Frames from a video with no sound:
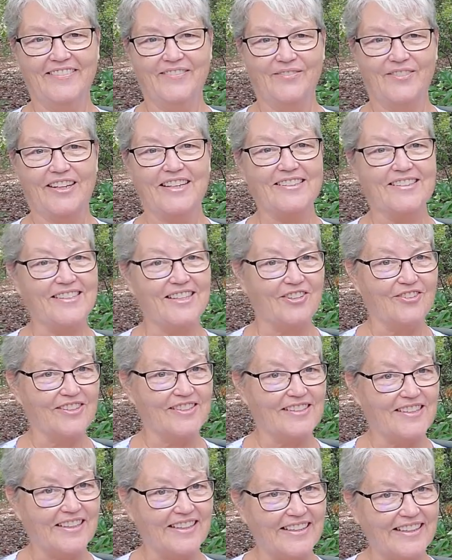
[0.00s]
because there
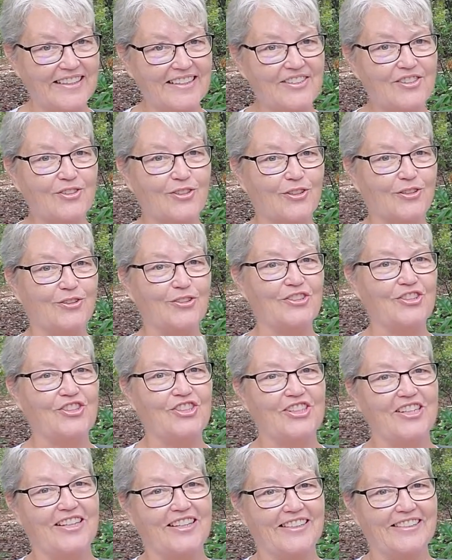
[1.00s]
is an Eastern
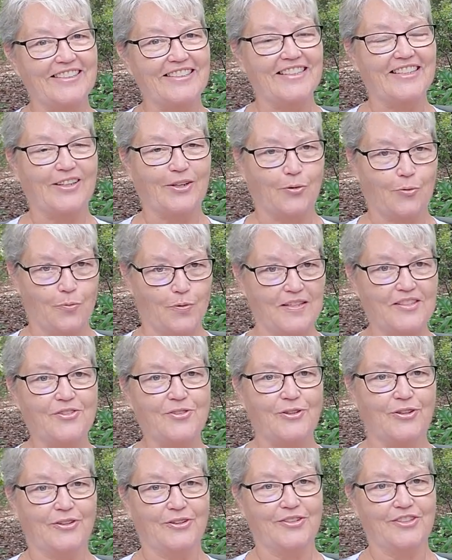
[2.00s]
Christianity and a
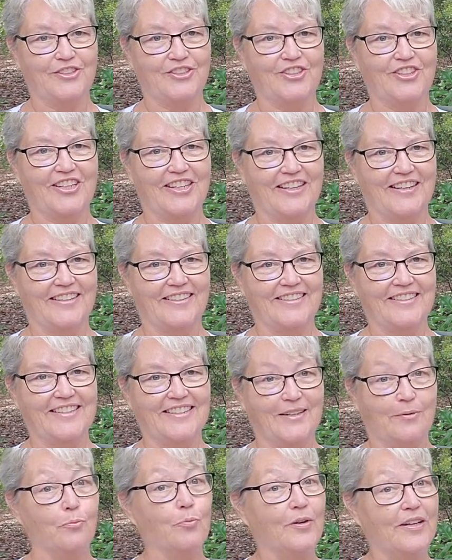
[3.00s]
Western
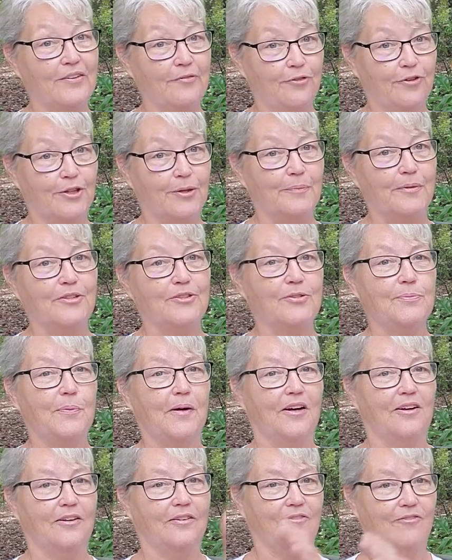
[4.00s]
Christianity, and we, for the most
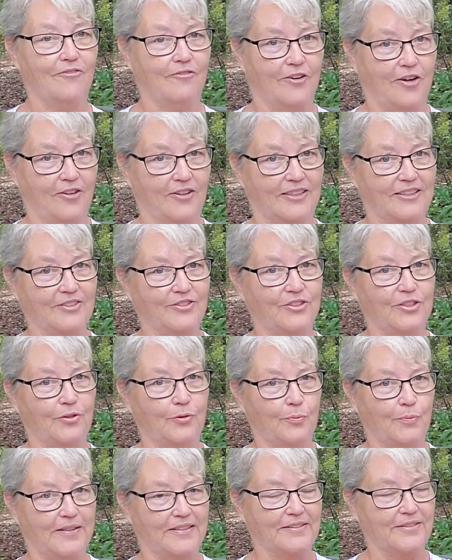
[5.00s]
part, fall into
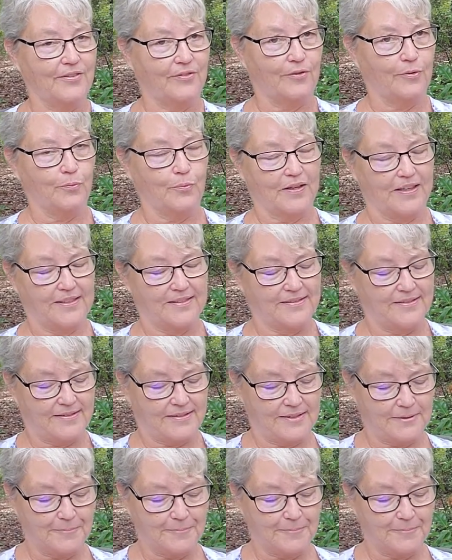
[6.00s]
the ways of the West.